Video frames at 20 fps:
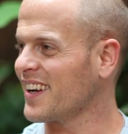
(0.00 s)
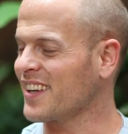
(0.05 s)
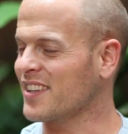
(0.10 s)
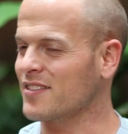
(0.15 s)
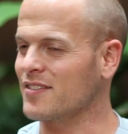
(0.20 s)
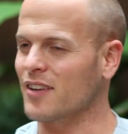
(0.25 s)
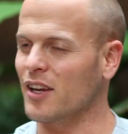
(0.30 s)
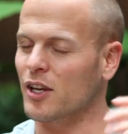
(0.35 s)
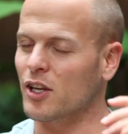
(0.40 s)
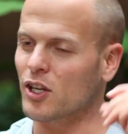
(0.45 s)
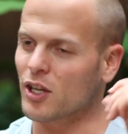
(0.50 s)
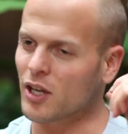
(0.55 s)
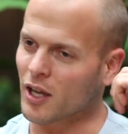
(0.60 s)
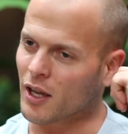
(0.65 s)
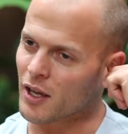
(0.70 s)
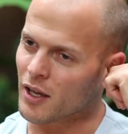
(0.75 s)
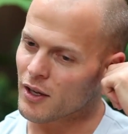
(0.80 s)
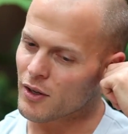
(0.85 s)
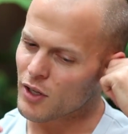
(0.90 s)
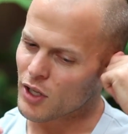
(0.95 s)
It's like
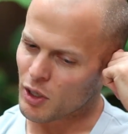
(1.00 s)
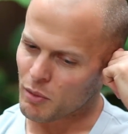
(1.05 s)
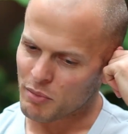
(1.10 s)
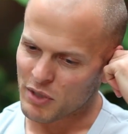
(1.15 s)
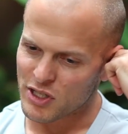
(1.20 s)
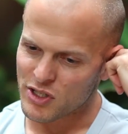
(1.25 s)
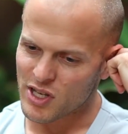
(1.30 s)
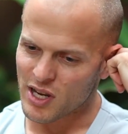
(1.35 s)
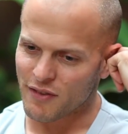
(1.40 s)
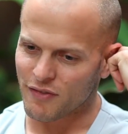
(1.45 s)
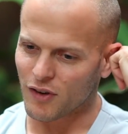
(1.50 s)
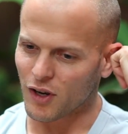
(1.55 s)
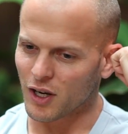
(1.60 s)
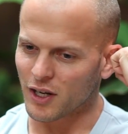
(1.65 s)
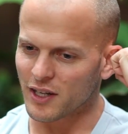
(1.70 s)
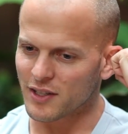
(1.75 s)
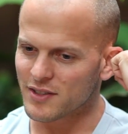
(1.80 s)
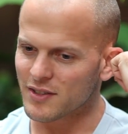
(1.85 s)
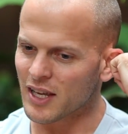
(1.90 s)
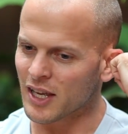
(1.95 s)
BJ
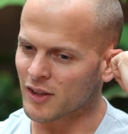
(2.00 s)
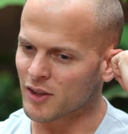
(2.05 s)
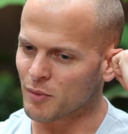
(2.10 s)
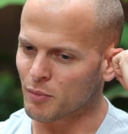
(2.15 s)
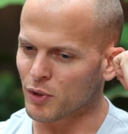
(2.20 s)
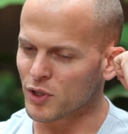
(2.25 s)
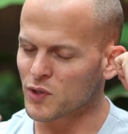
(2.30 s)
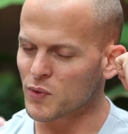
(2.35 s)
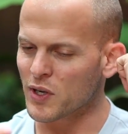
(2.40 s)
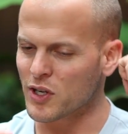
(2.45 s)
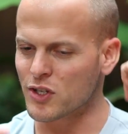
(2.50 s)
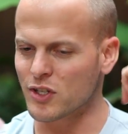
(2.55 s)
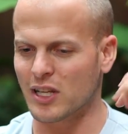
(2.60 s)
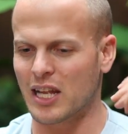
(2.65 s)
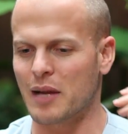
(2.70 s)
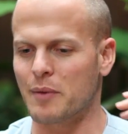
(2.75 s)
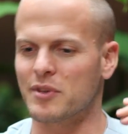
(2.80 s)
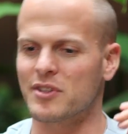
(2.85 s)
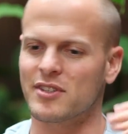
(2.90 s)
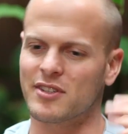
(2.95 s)
Fogg at the Persuasion
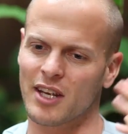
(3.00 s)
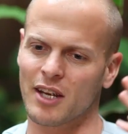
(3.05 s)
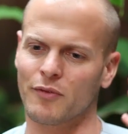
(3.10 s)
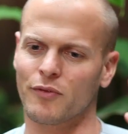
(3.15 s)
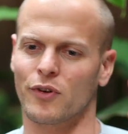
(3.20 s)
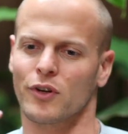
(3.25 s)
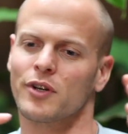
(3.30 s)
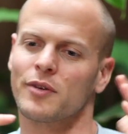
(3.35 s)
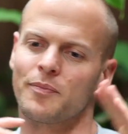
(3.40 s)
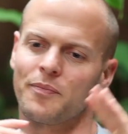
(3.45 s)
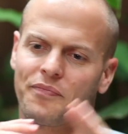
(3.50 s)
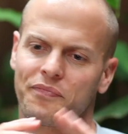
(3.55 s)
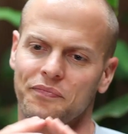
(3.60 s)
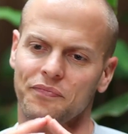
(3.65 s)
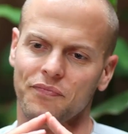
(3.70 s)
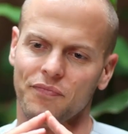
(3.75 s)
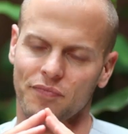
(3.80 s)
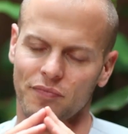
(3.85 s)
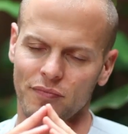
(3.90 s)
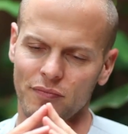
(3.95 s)
Lab at Stanford,
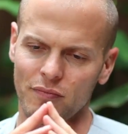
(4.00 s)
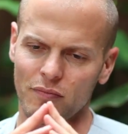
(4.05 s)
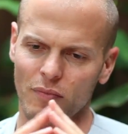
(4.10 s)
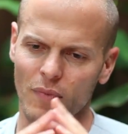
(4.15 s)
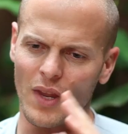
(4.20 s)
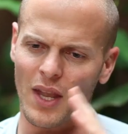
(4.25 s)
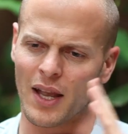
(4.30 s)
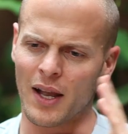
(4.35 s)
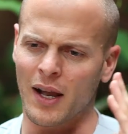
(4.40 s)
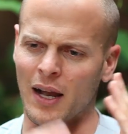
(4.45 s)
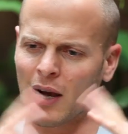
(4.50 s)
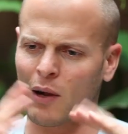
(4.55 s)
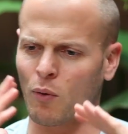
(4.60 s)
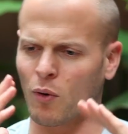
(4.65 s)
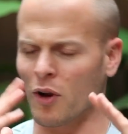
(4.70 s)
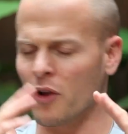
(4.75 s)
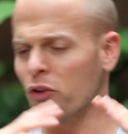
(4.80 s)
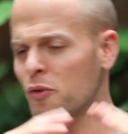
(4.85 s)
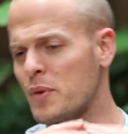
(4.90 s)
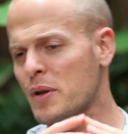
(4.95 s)

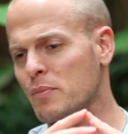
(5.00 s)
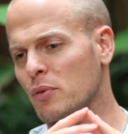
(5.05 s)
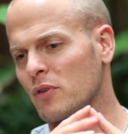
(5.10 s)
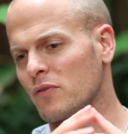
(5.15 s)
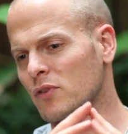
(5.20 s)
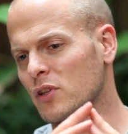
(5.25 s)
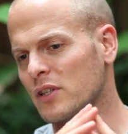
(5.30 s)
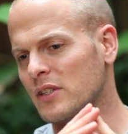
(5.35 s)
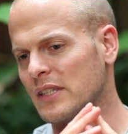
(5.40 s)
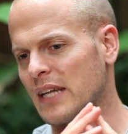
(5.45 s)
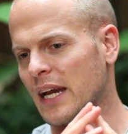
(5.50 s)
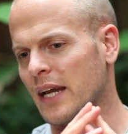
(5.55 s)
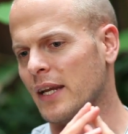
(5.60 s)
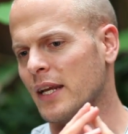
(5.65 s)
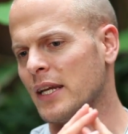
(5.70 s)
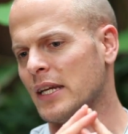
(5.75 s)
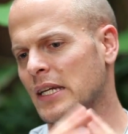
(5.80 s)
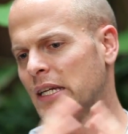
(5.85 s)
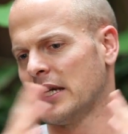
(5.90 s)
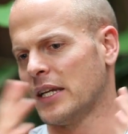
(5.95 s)
or other people have looked at,
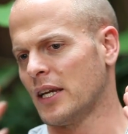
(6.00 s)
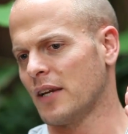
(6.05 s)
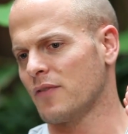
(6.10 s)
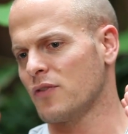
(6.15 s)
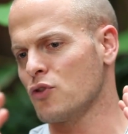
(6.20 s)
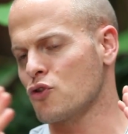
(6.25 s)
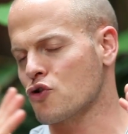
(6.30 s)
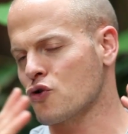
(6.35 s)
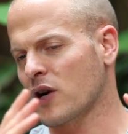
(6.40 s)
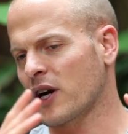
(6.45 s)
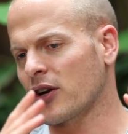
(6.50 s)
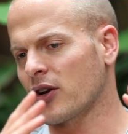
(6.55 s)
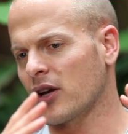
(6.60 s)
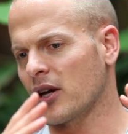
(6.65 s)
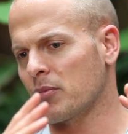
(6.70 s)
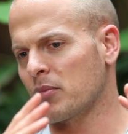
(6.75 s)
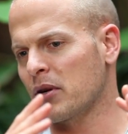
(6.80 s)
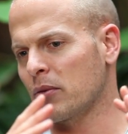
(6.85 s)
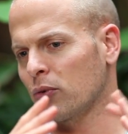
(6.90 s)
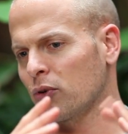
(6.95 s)
if you try to
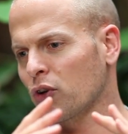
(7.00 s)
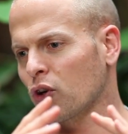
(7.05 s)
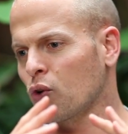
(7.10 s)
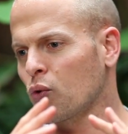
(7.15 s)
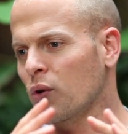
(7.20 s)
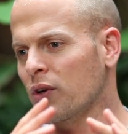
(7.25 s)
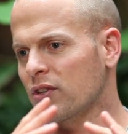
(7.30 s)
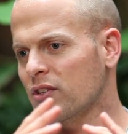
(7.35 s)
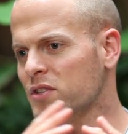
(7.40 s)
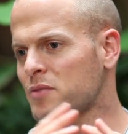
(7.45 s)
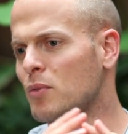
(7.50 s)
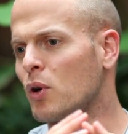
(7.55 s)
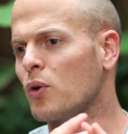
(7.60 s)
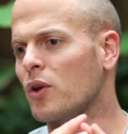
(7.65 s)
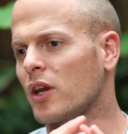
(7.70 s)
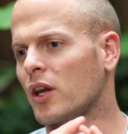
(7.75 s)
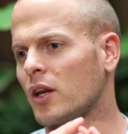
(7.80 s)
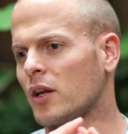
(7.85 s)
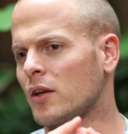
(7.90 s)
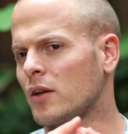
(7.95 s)
get people to quit
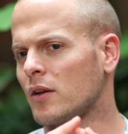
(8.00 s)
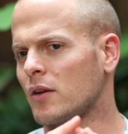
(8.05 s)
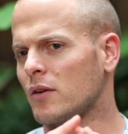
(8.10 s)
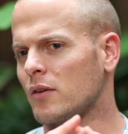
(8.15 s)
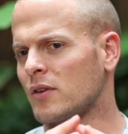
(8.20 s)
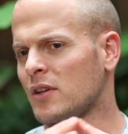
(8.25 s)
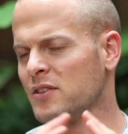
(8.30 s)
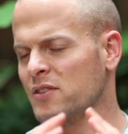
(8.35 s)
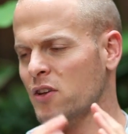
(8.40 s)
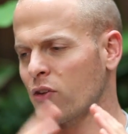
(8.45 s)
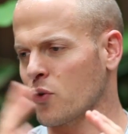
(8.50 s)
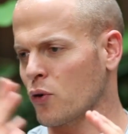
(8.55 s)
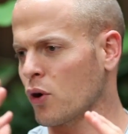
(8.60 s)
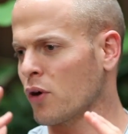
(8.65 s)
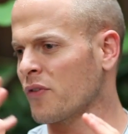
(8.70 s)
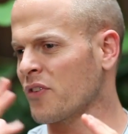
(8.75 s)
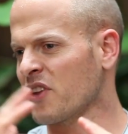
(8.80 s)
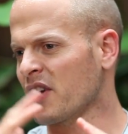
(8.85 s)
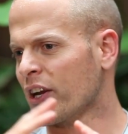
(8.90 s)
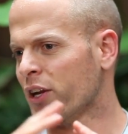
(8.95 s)
smoking, let's say they're
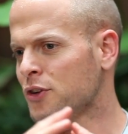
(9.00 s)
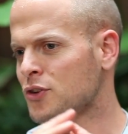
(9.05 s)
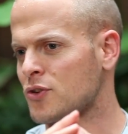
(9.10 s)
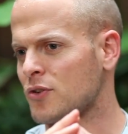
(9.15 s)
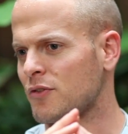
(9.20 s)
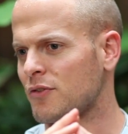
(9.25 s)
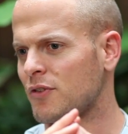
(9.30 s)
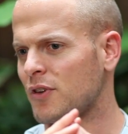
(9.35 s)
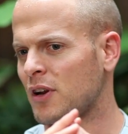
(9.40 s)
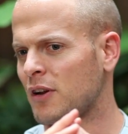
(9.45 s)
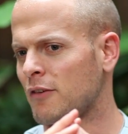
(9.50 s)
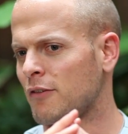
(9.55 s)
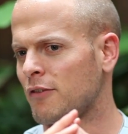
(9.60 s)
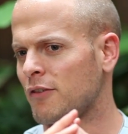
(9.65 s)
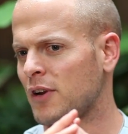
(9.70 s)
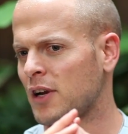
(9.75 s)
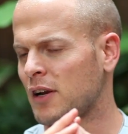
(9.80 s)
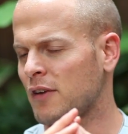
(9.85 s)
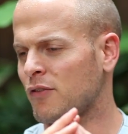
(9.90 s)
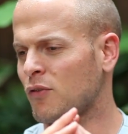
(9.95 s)
over the age
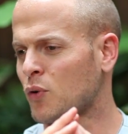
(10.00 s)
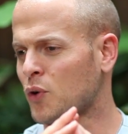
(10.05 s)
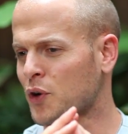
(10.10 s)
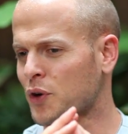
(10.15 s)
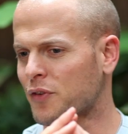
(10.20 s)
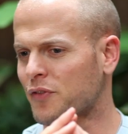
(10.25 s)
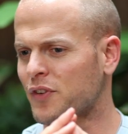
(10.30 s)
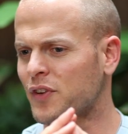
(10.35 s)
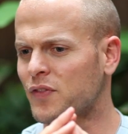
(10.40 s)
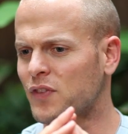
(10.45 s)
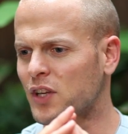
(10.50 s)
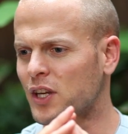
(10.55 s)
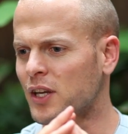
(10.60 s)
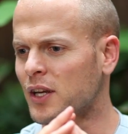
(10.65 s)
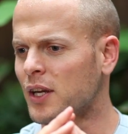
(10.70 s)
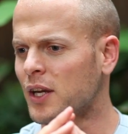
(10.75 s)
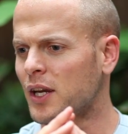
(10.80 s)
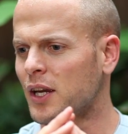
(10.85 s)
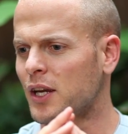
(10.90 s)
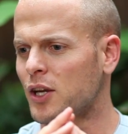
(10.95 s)
of 40 or 50,
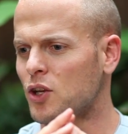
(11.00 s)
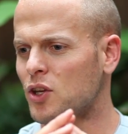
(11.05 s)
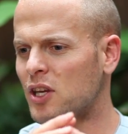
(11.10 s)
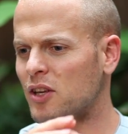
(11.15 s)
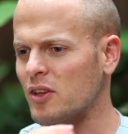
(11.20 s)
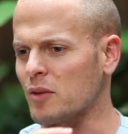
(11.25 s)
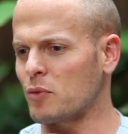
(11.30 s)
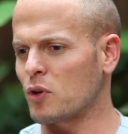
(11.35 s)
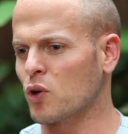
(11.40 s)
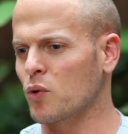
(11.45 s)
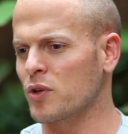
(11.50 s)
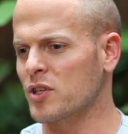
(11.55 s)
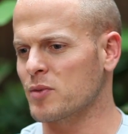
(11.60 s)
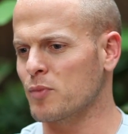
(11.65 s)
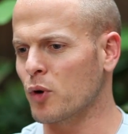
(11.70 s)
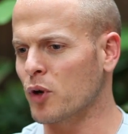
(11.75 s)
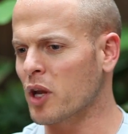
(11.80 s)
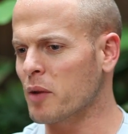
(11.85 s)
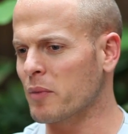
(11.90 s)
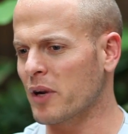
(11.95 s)
get them to quit
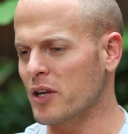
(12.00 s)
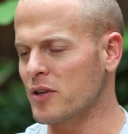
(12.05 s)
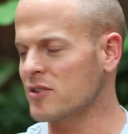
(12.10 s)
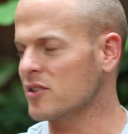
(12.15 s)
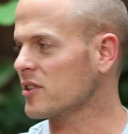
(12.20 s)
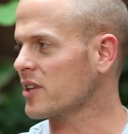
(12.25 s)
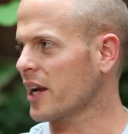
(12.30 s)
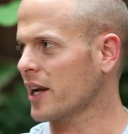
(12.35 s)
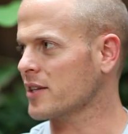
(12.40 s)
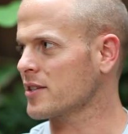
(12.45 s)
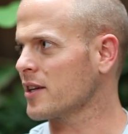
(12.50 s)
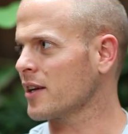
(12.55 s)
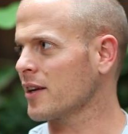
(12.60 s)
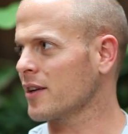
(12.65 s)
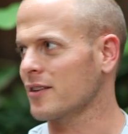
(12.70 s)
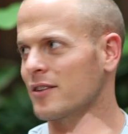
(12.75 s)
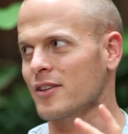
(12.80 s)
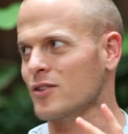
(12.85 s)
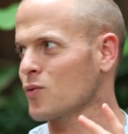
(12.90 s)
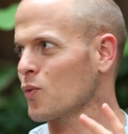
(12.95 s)
smoking by using texting,
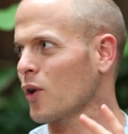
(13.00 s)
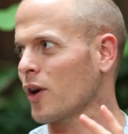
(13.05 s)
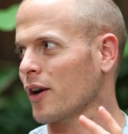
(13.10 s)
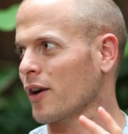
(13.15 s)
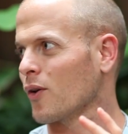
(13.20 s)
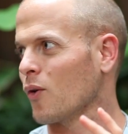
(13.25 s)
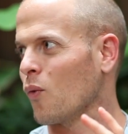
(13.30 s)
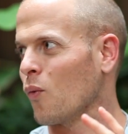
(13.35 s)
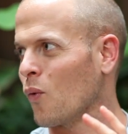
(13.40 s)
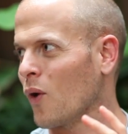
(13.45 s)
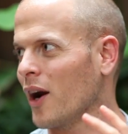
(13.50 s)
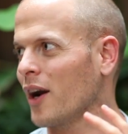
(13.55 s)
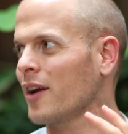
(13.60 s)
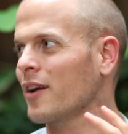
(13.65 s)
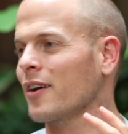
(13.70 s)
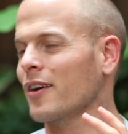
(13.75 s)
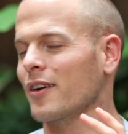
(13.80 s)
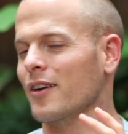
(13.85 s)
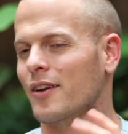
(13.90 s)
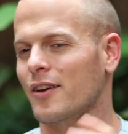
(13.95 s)
doesn't work.
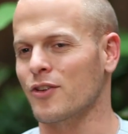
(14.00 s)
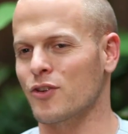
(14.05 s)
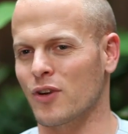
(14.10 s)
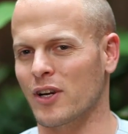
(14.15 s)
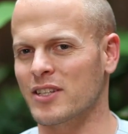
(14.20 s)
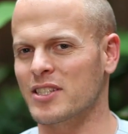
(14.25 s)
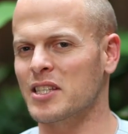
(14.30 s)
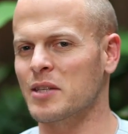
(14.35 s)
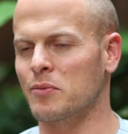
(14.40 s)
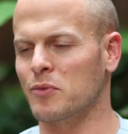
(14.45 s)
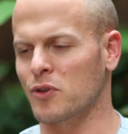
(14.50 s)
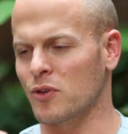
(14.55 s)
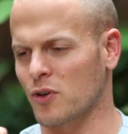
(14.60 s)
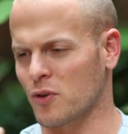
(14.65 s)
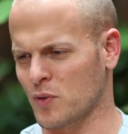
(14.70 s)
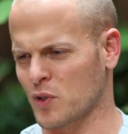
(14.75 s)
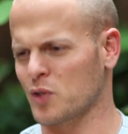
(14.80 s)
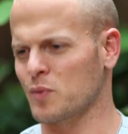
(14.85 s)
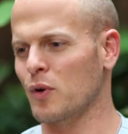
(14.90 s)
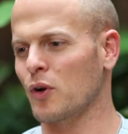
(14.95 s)
Why? Because you're asking them to
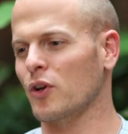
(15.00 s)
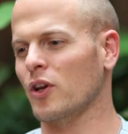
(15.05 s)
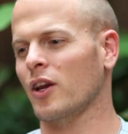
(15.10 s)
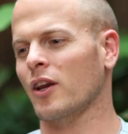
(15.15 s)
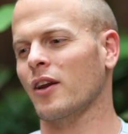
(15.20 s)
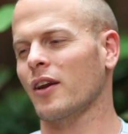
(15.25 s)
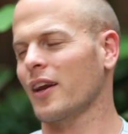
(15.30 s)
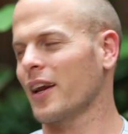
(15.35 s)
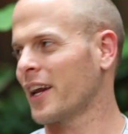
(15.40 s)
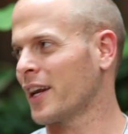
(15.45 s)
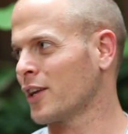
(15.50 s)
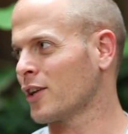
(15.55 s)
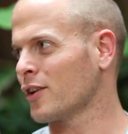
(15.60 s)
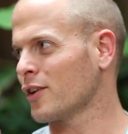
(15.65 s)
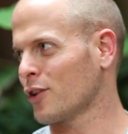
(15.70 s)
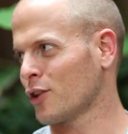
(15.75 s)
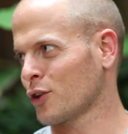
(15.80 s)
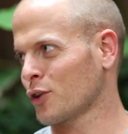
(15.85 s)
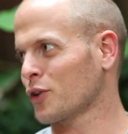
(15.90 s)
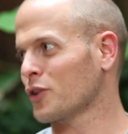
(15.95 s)
quit smoking
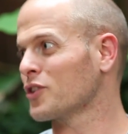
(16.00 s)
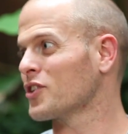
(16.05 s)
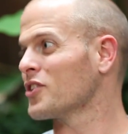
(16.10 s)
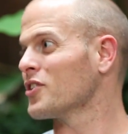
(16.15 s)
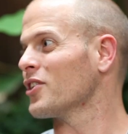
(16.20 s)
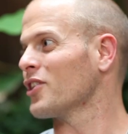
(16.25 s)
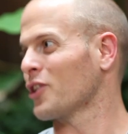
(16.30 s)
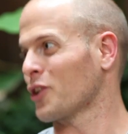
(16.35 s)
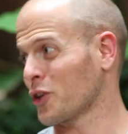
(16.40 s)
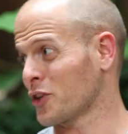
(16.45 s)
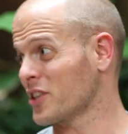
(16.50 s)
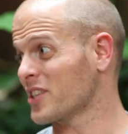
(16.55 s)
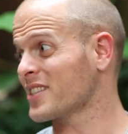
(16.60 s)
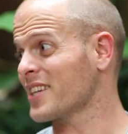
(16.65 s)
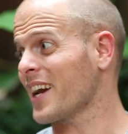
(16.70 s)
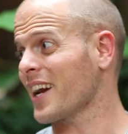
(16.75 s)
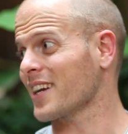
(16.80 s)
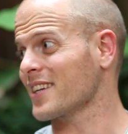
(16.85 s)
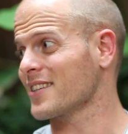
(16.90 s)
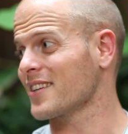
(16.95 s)
and learn to
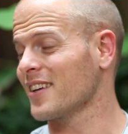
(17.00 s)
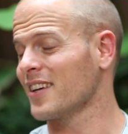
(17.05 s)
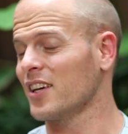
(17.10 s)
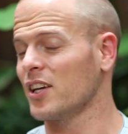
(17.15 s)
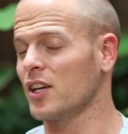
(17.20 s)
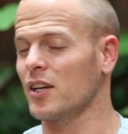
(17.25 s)
text.